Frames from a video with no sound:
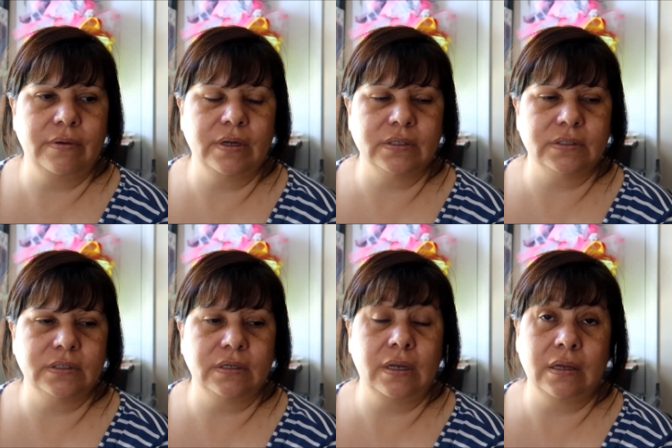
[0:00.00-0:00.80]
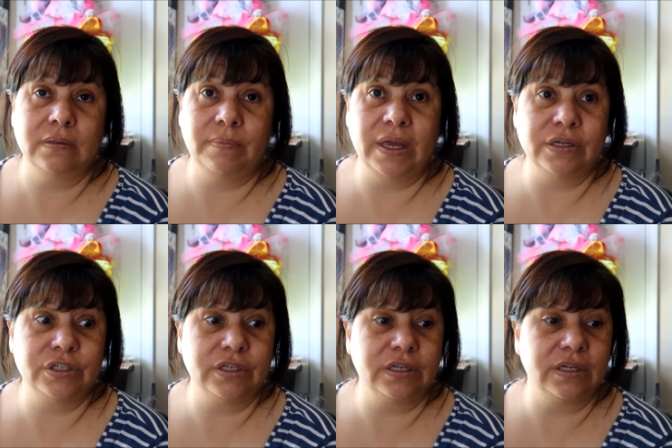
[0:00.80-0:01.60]
what else? Now,
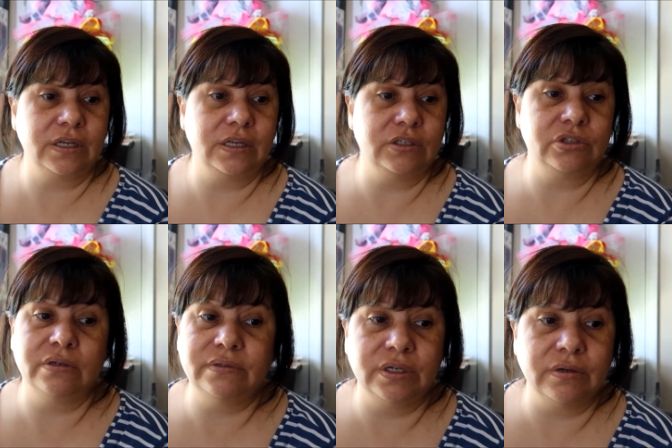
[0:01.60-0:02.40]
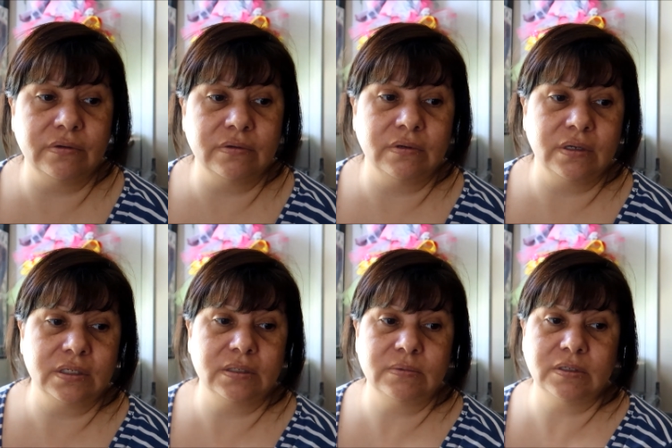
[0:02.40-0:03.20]
Masha and JoJo. I
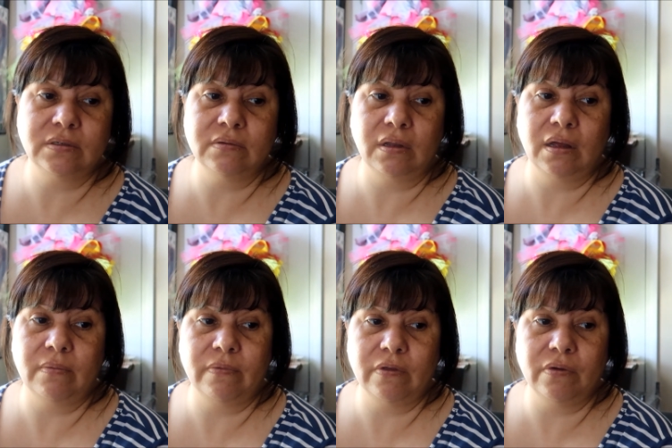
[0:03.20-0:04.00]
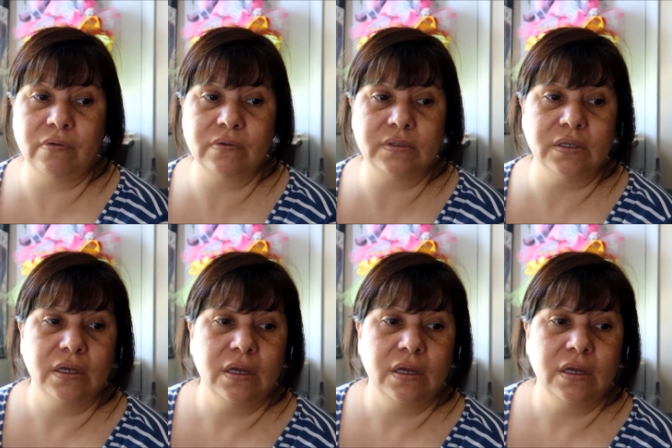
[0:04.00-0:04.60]
seem to do a lot of those.